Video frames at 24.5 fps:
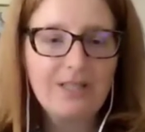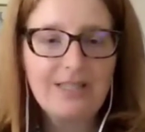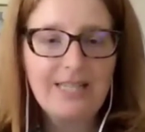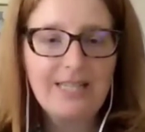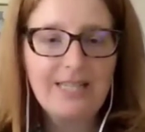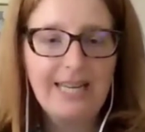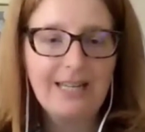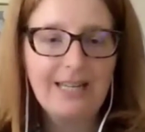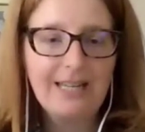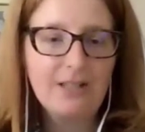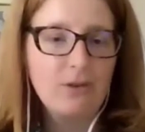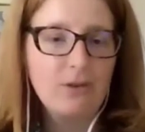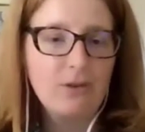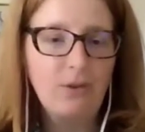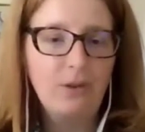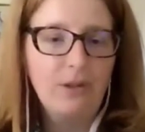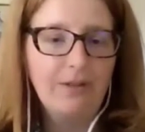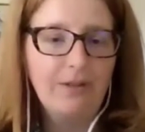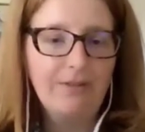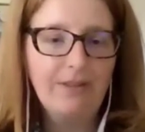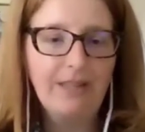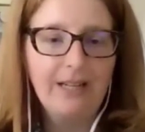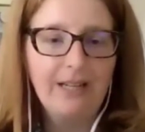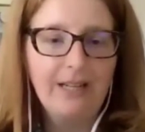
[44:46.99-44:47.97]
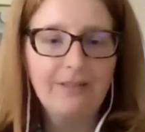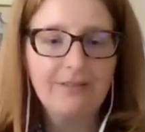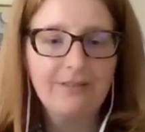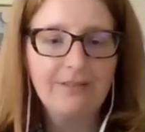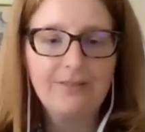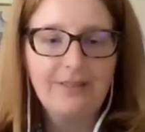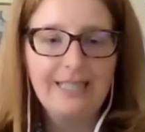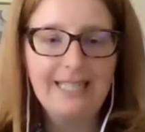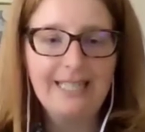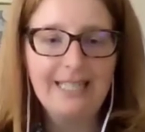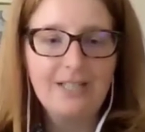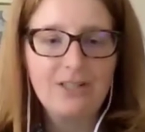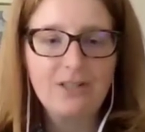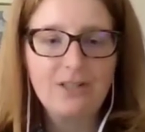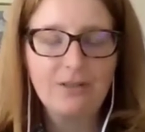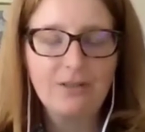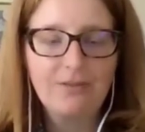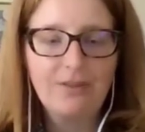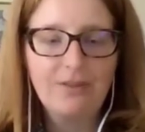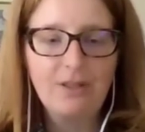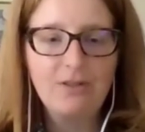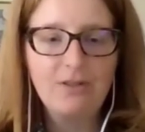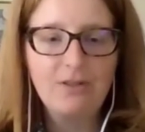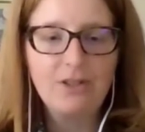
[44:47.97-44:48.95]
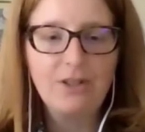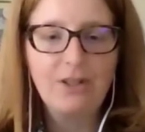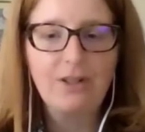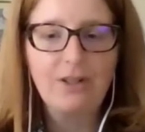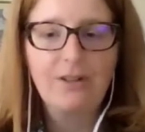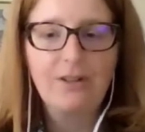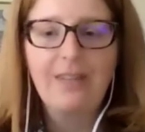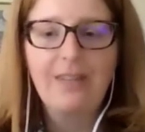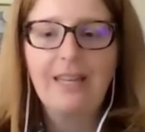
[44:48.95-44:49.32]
to take control of their financial future.